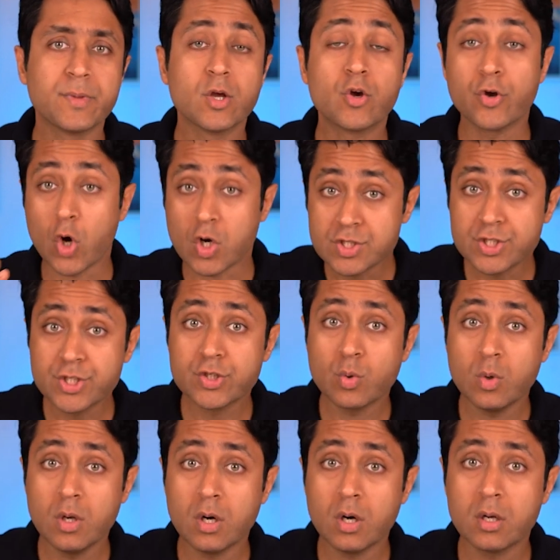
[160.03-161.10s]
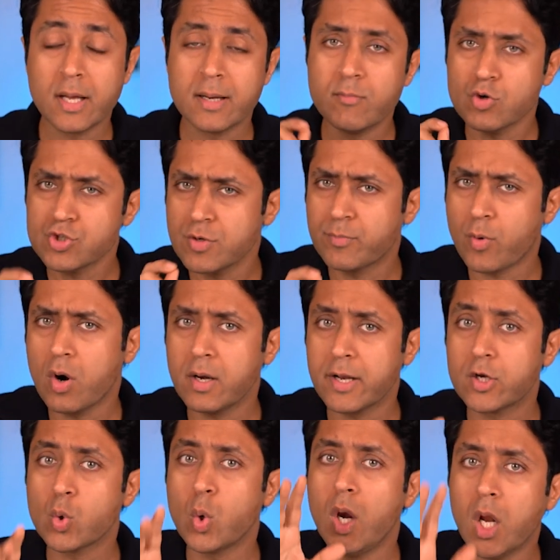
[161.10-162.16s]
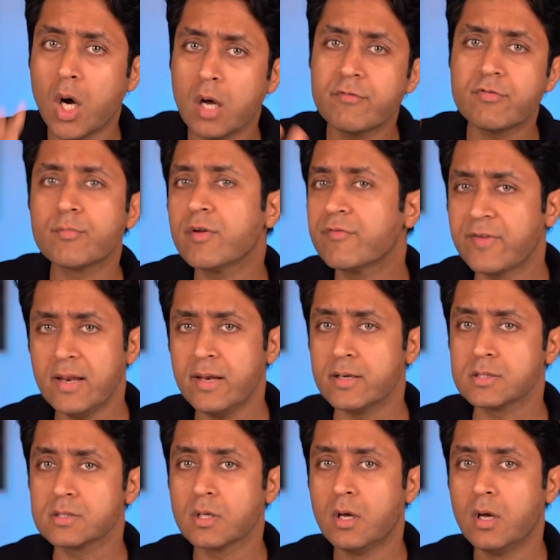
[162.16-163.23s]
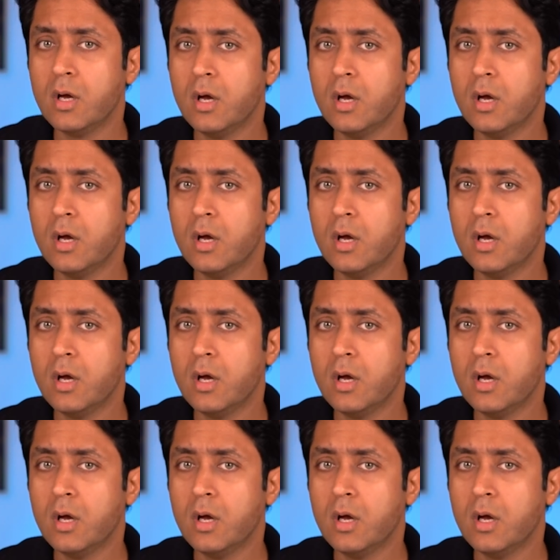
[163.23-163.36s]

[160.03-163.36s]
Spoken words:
curiosity to learn, and most importantly, to learn from your failures.